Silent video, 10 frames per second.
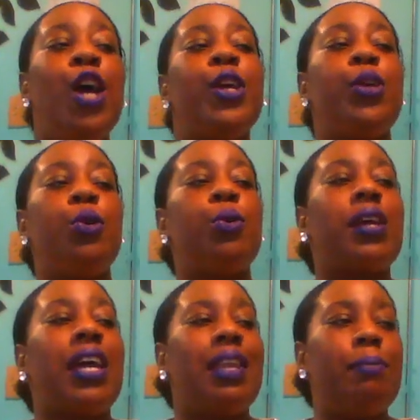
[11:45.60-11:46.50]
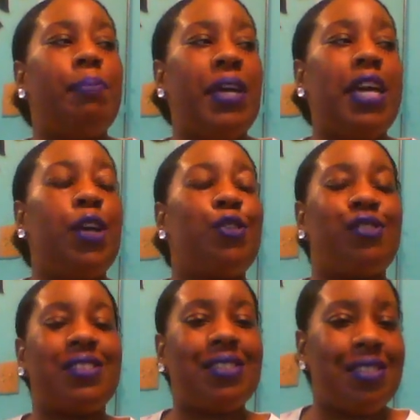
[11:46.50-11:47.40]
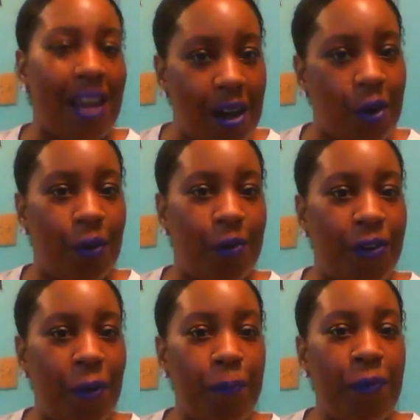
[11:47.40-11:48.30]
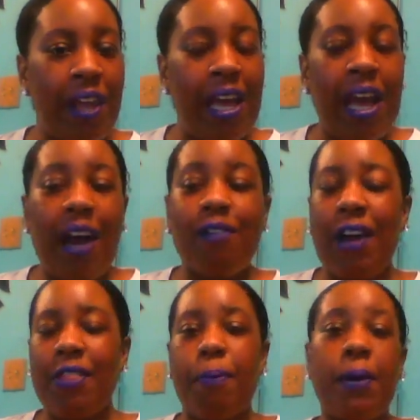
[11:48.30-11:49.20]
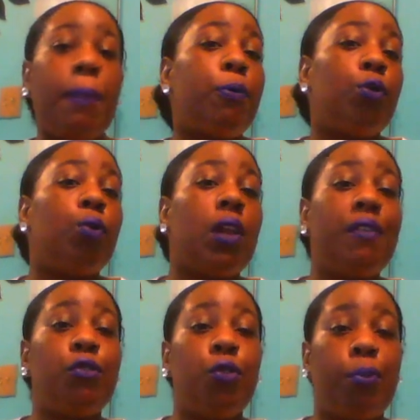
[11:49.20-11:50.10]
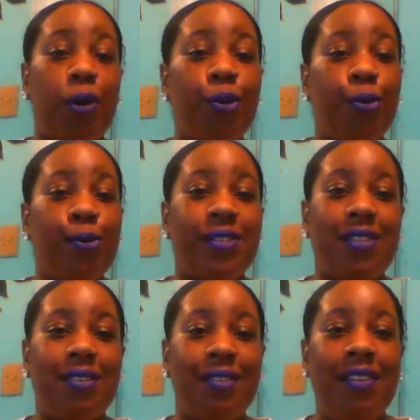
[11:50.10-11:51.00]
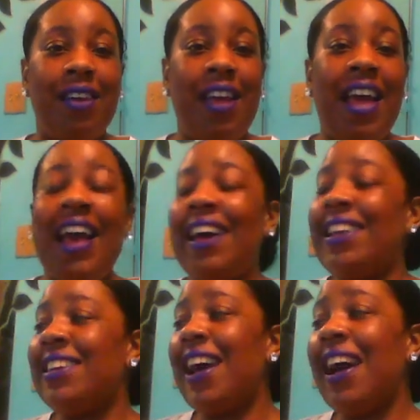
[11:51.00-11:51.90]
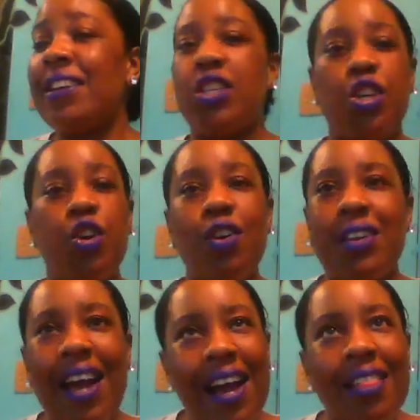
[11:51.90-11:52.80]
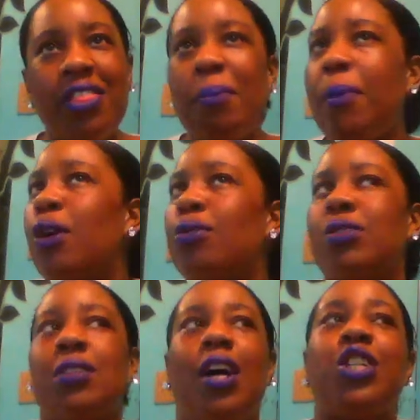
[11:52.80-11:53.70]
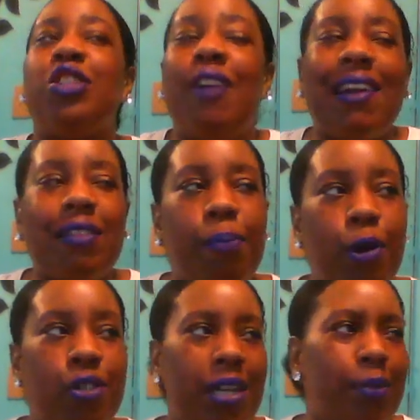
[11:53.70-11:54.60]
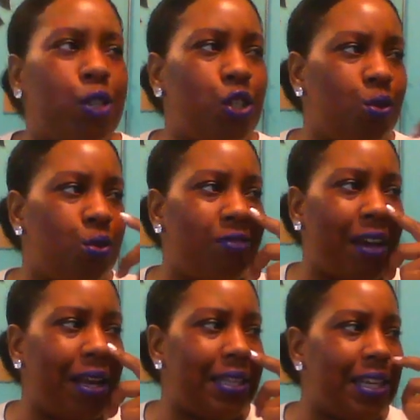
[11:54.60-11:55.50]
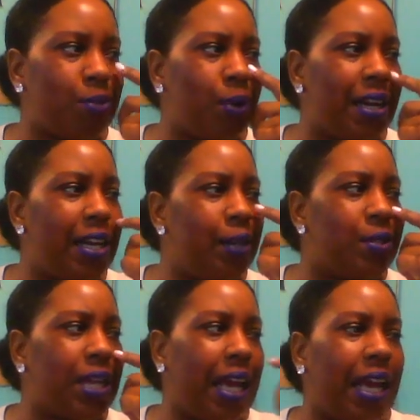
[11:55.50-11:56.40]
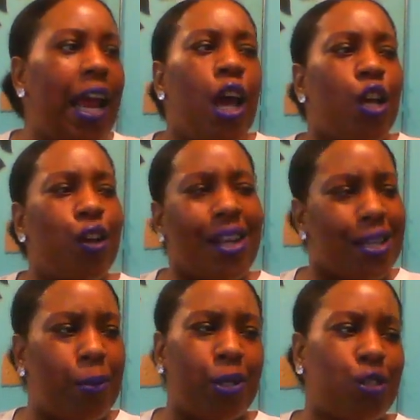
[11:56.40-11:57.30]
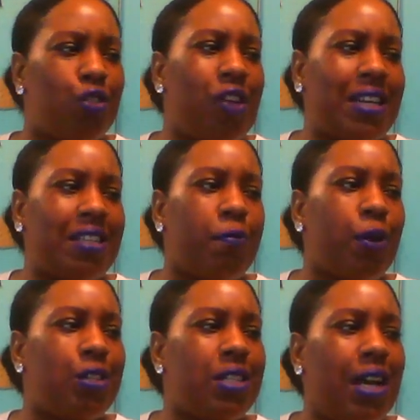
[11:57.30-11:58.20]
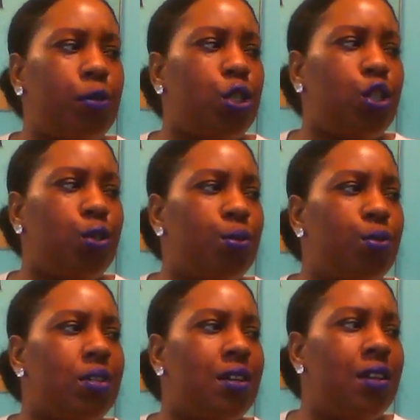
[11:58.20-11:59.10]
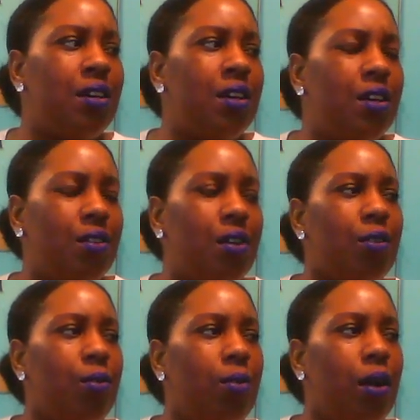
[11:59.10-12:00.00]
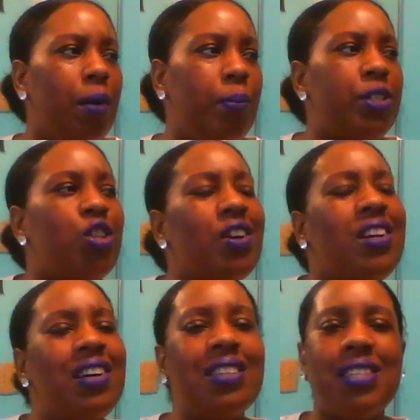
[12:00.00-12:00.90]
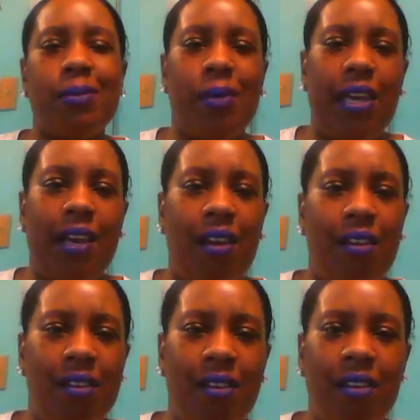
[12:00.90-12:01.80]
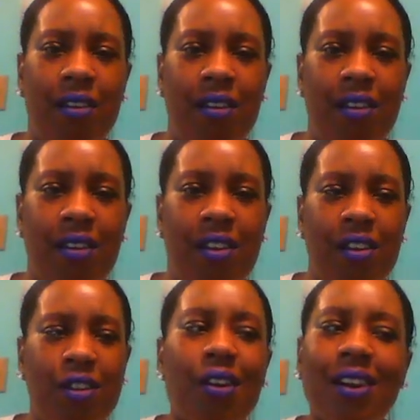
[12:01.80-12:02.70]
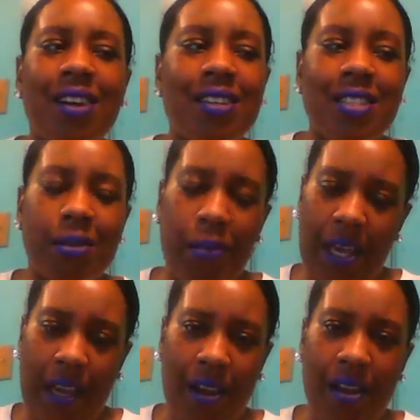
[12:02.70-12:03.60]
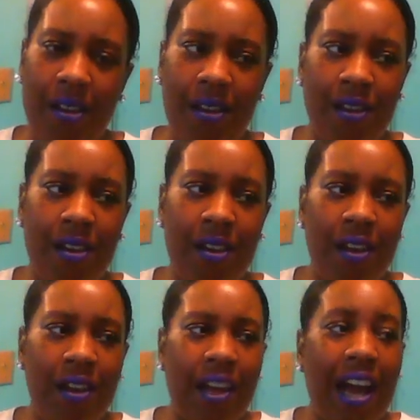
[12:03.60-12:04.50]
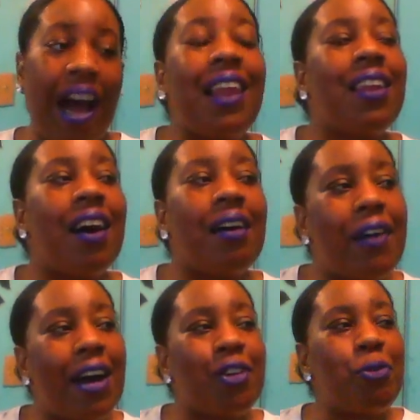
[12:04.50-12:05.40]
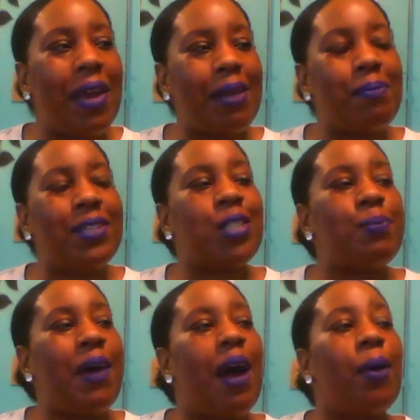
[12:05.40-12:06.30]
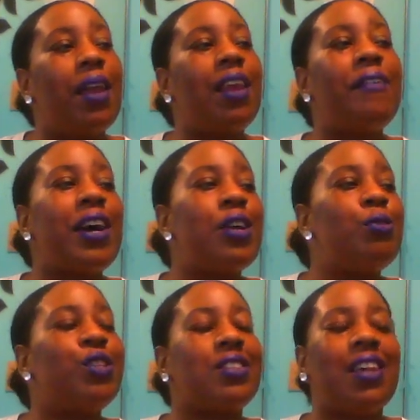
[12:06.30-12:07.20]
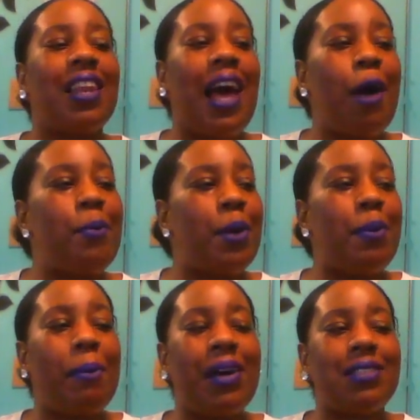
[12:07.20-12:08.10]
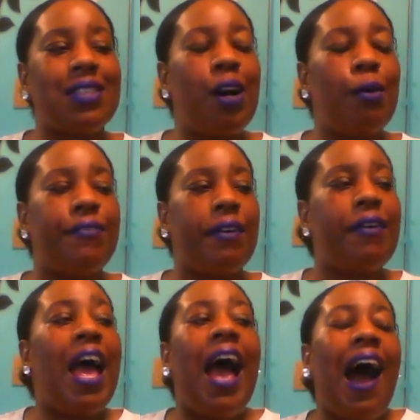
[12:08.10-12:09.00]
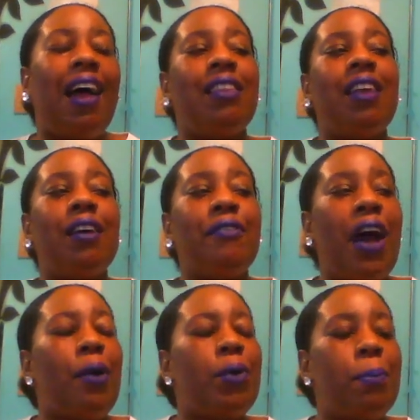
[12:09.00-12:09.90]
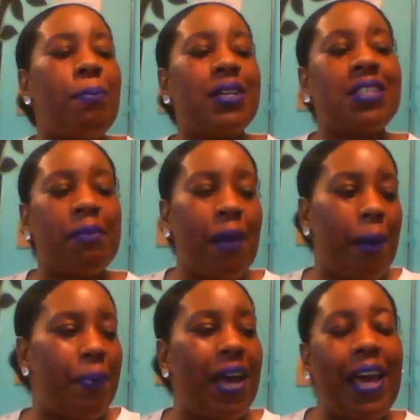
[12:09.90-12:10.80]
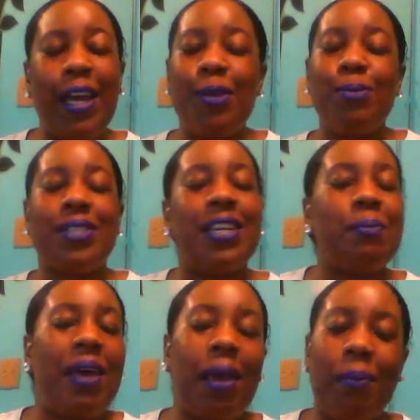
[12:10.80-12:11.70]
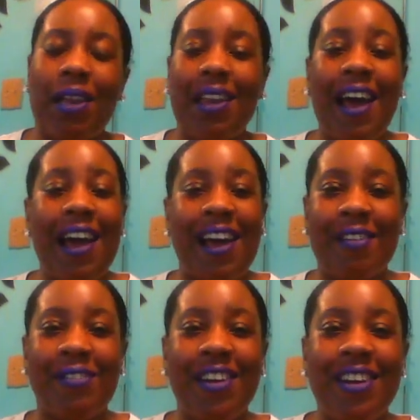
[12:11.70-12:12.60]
you can be yourself around the people who love you the most. And yes, you're not the most attractive person I would choose, right? Like that's what I hear you saying. You're not the most attractive person I would choose, you know, but you're good to me. You're good to me. I love how you make me smile. I love how you just allow me to be myself. Um, I, love how in the midst of my pain, you tend to make me laugh,